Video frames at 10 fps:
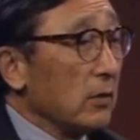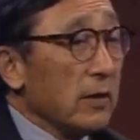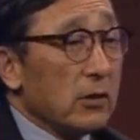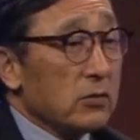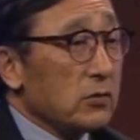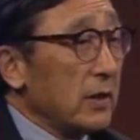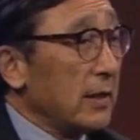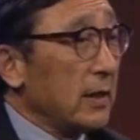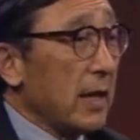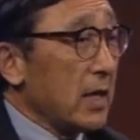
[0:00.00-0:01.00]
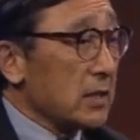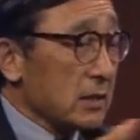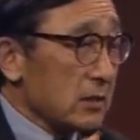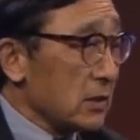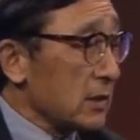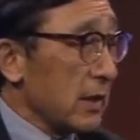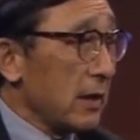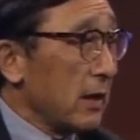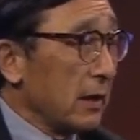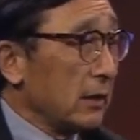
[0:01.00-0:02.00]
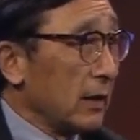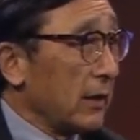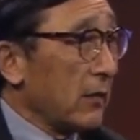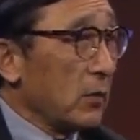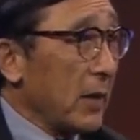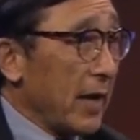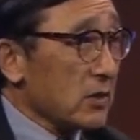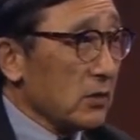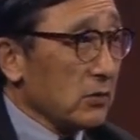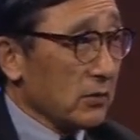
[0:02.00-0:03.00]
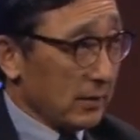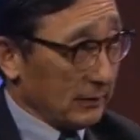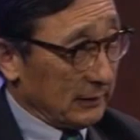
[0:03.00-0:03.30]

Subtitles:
they're treated as just another passenger.